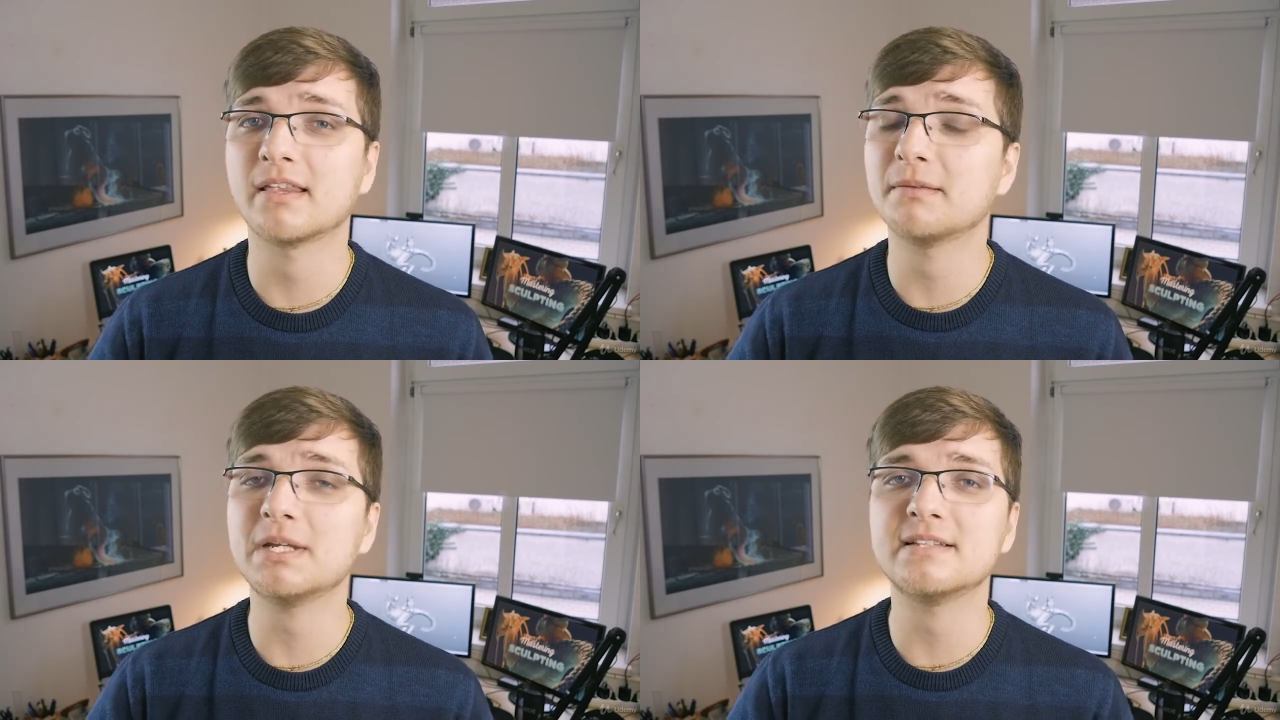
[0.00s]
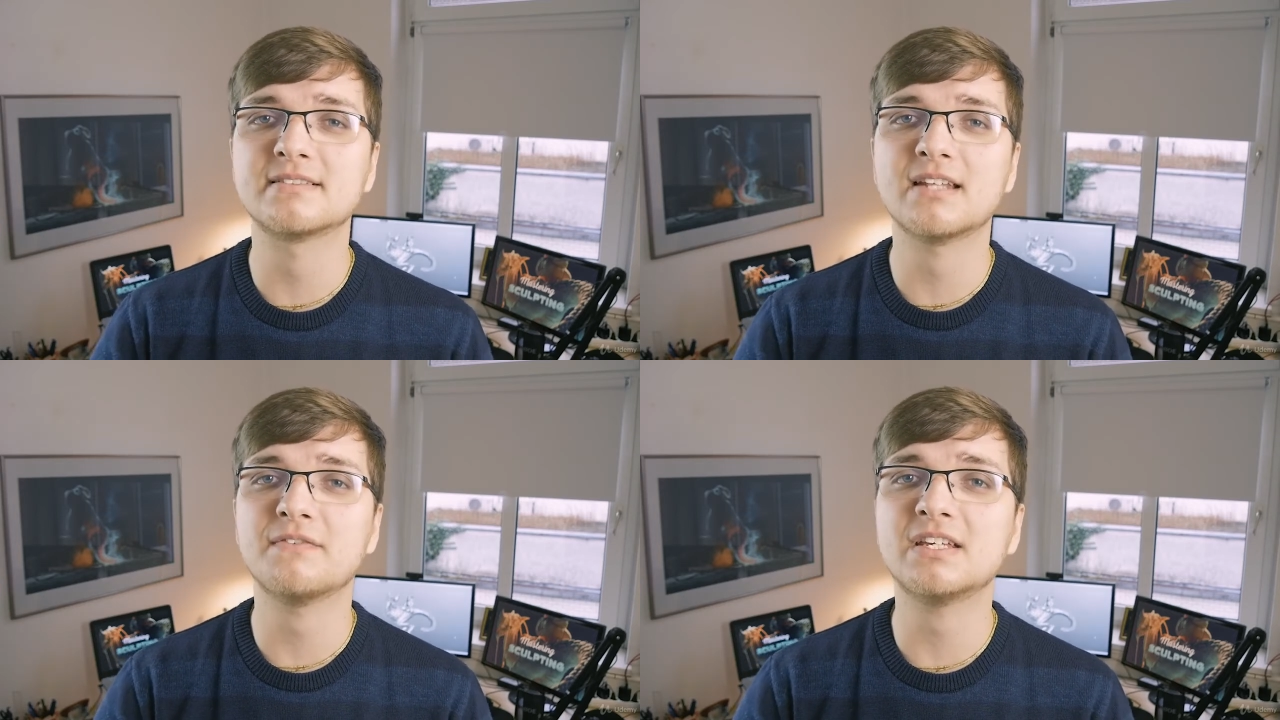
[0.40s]
That
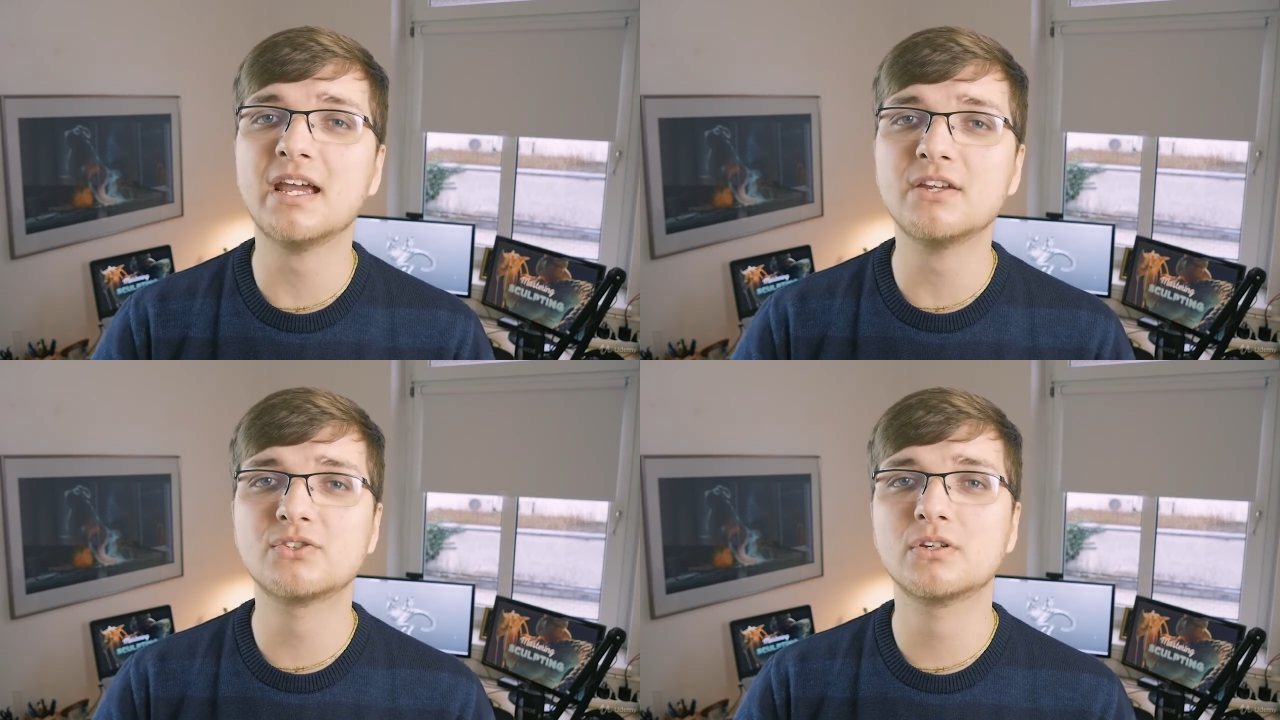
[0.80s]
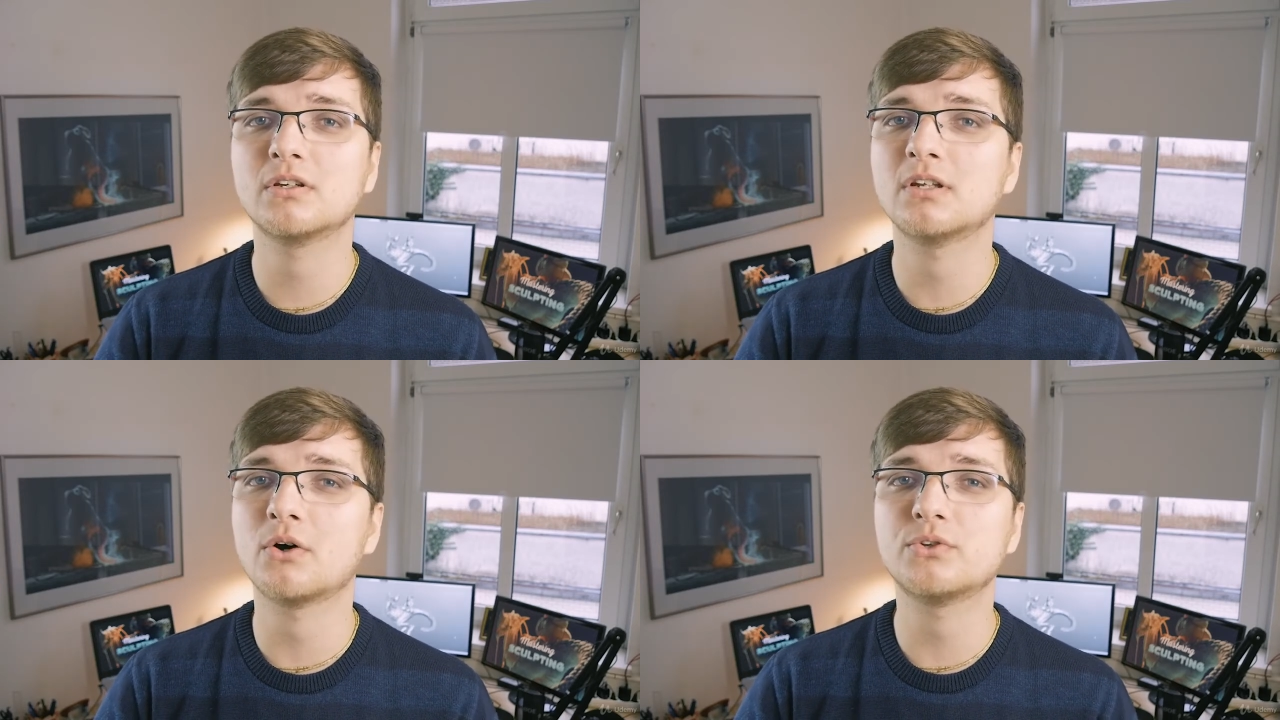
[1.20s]
means
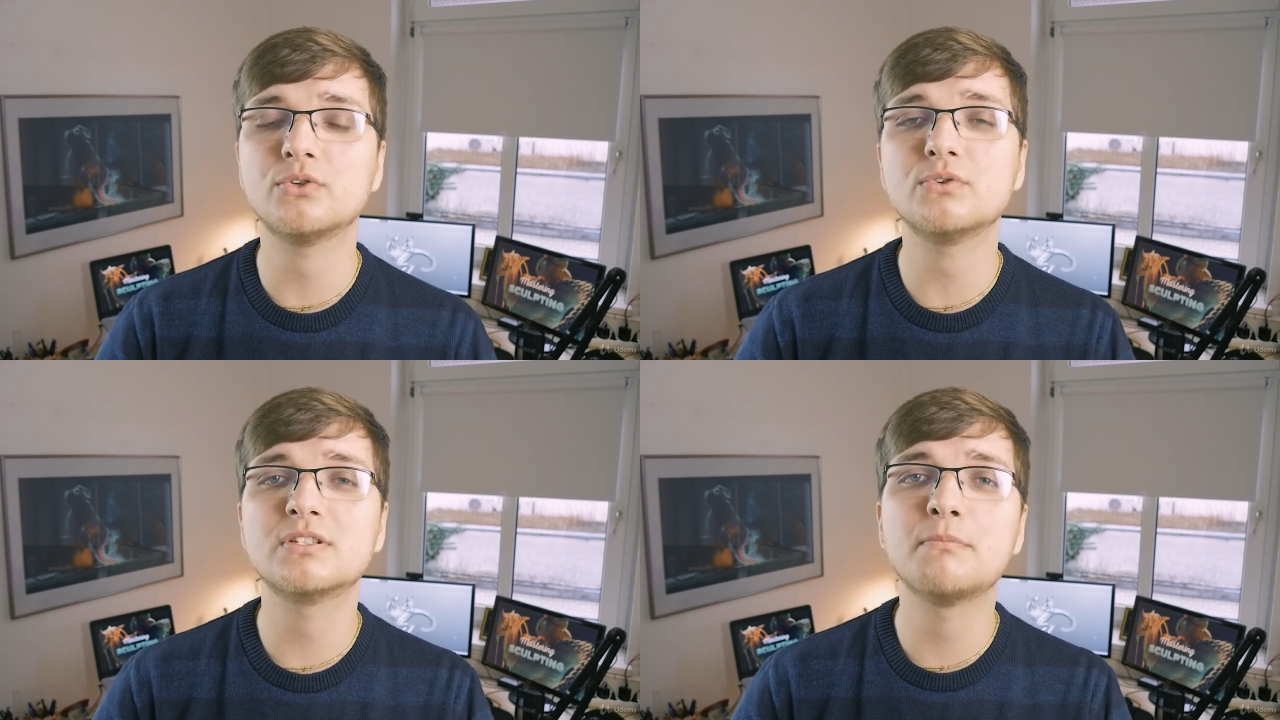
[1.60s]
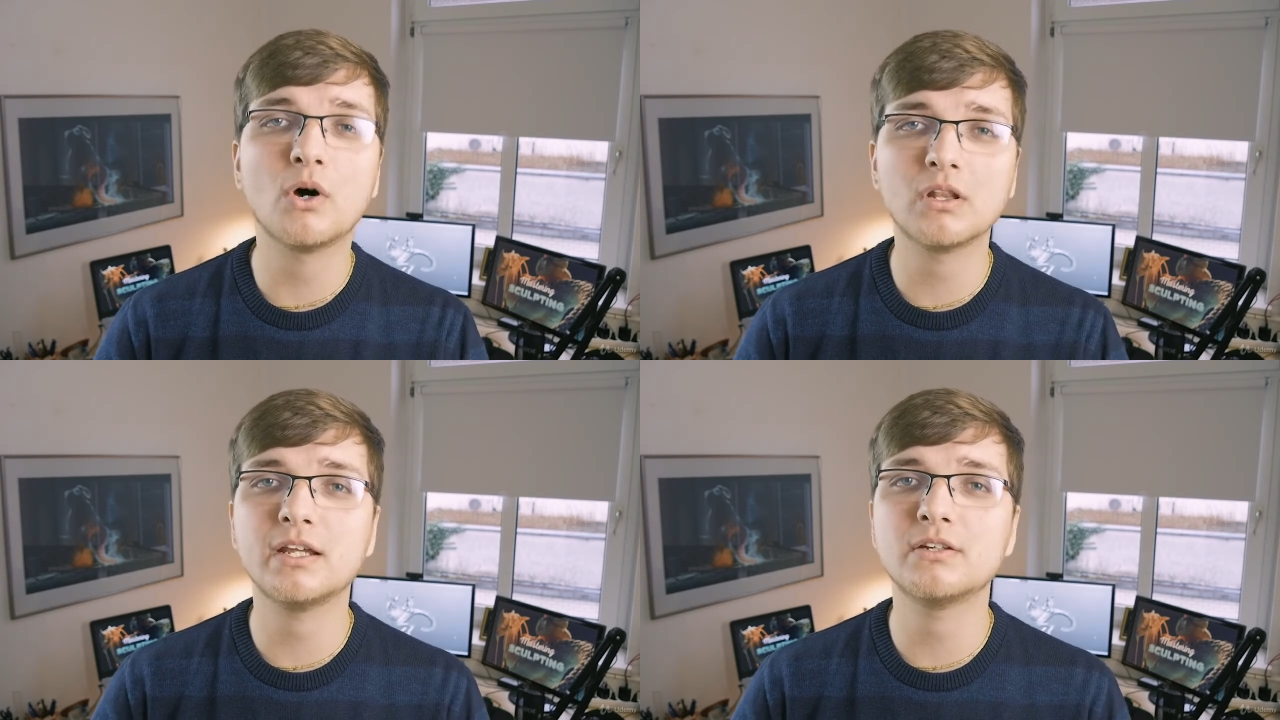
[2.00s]
navigation, how to use the
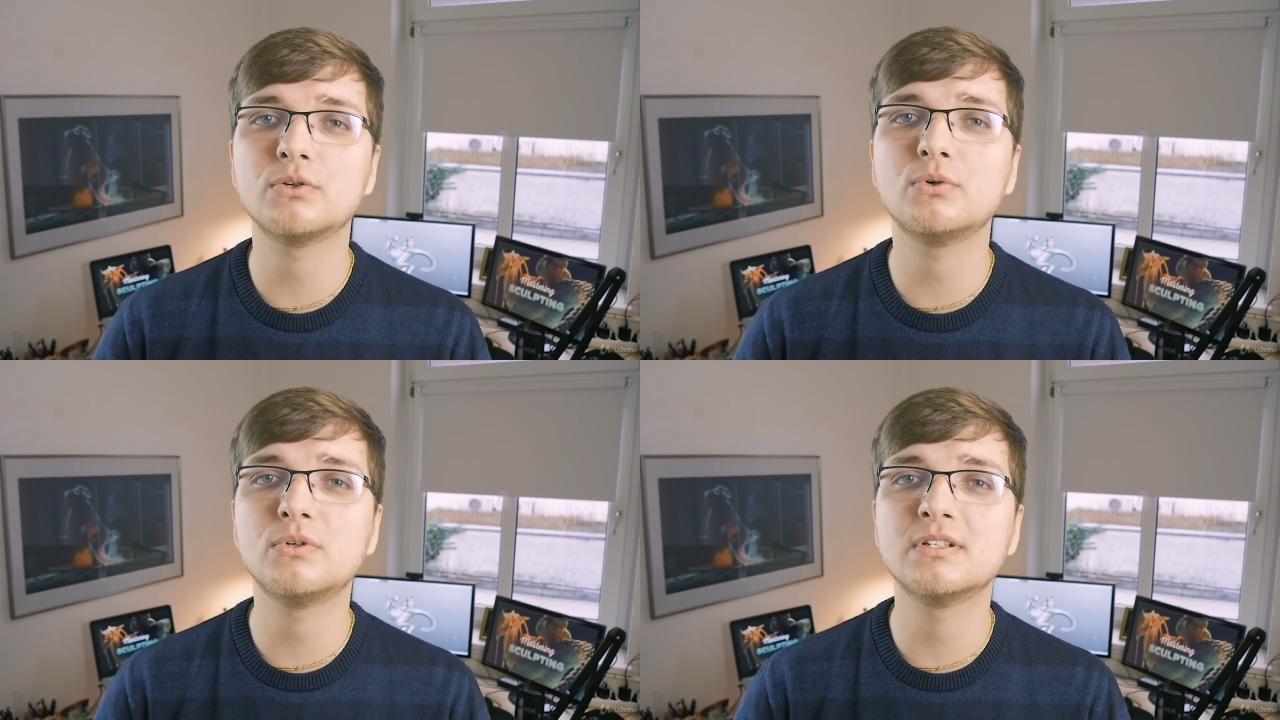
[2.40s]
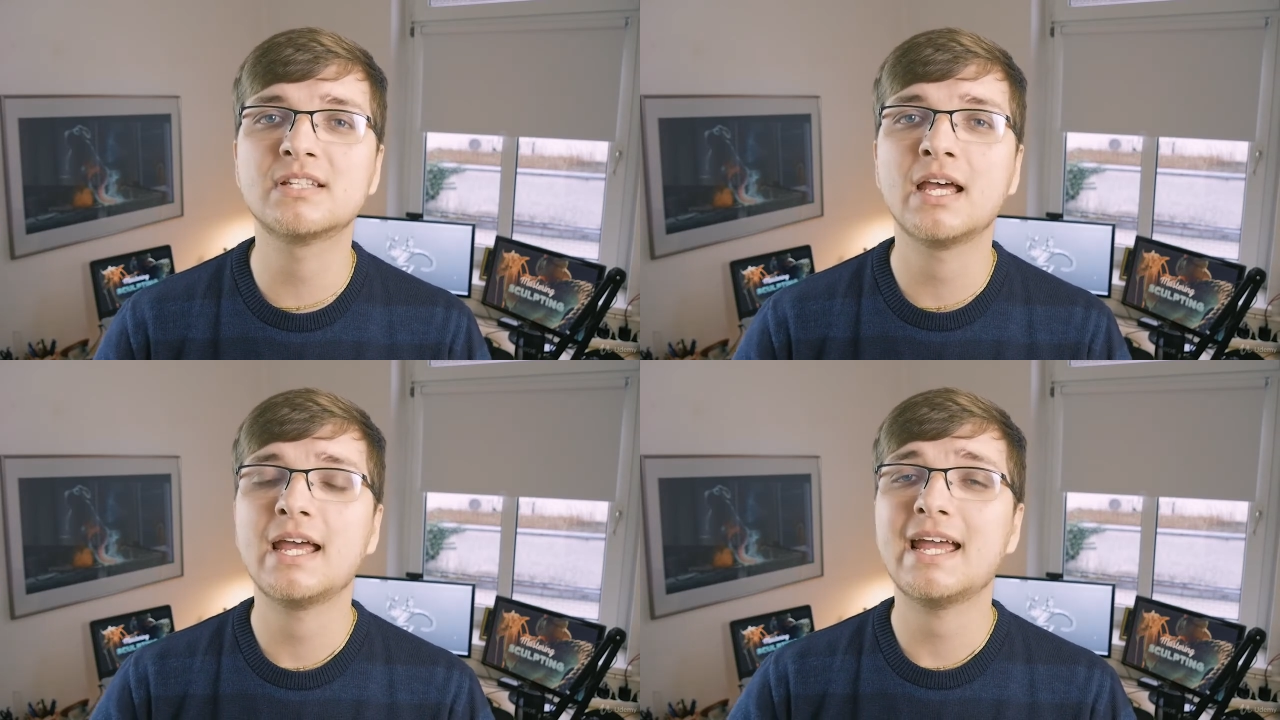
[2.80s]
modeling tools,